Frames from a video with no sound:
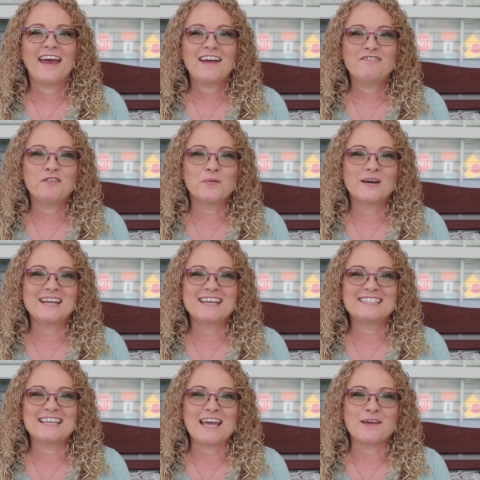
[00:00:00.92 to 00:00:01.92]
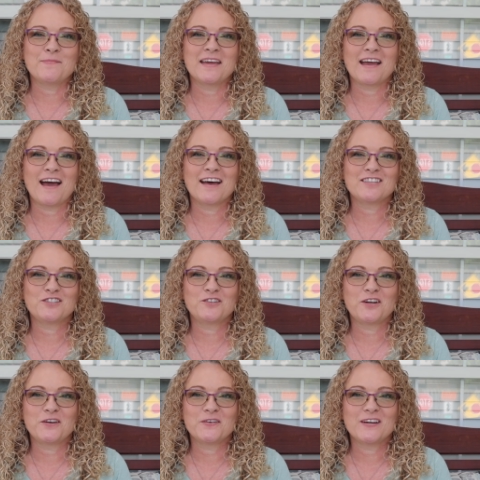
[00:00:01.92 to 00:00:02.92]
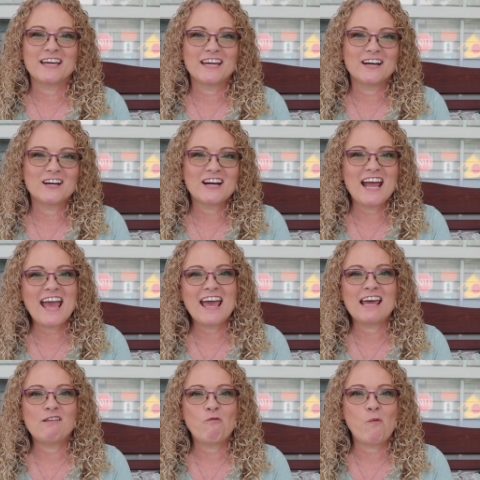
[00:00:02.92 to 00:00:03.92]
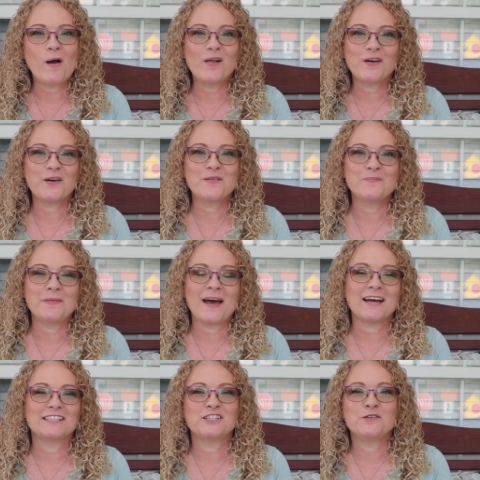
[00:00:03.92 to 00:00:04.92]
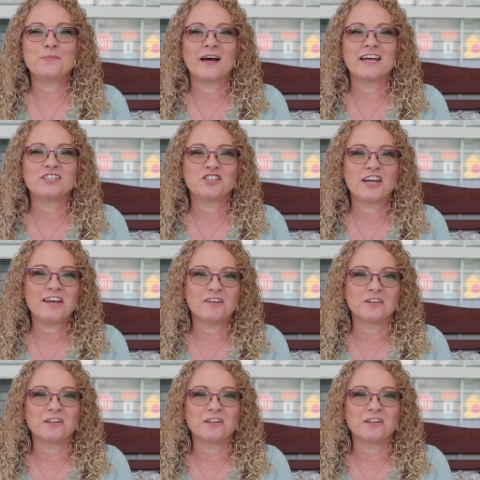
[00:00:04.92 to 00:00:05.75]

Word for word: everyone, it's Amy Astro here and welcome back to my channel.